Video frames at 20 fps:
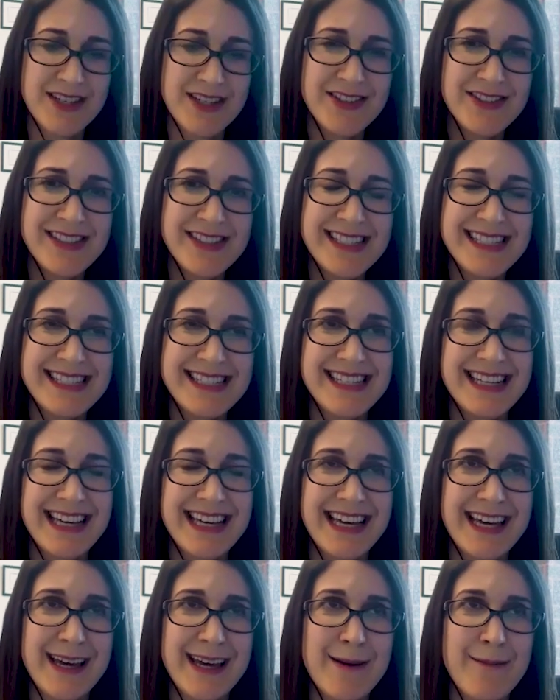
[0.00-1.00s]
do you
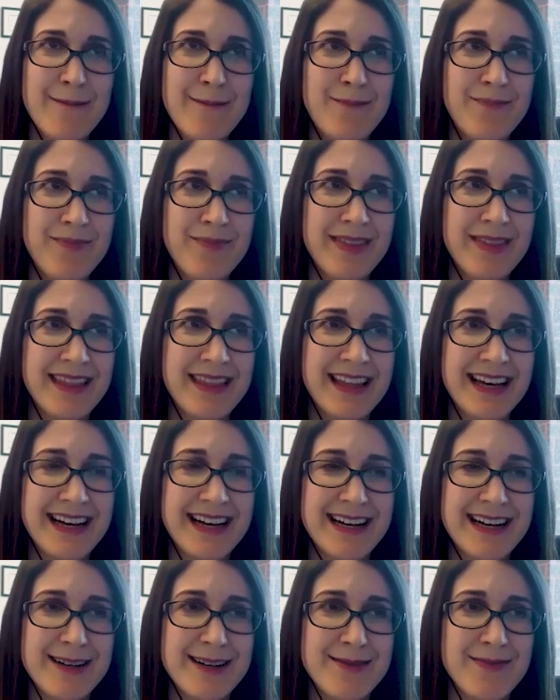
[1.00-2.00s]
see
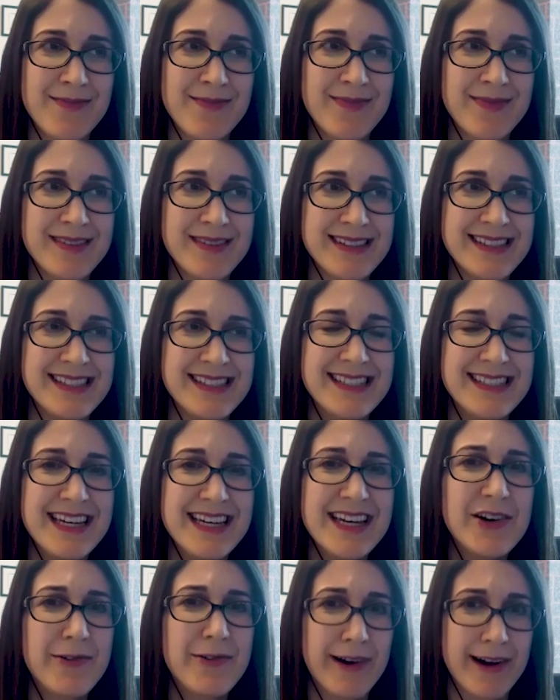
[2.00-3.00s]
the
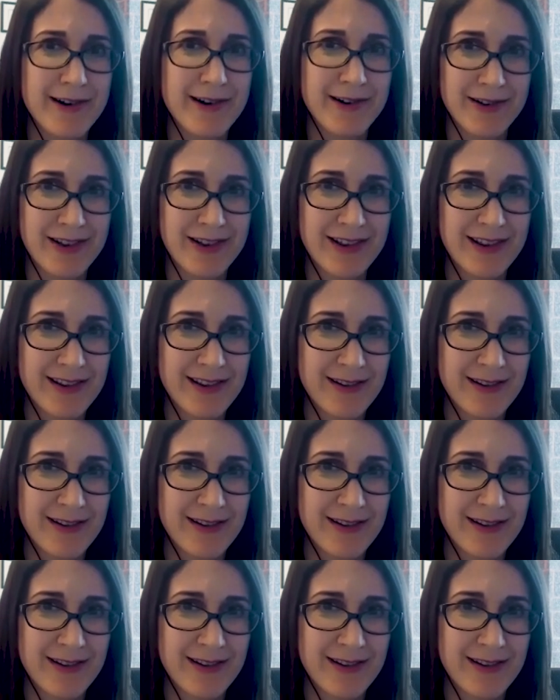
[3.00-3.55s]
degrowth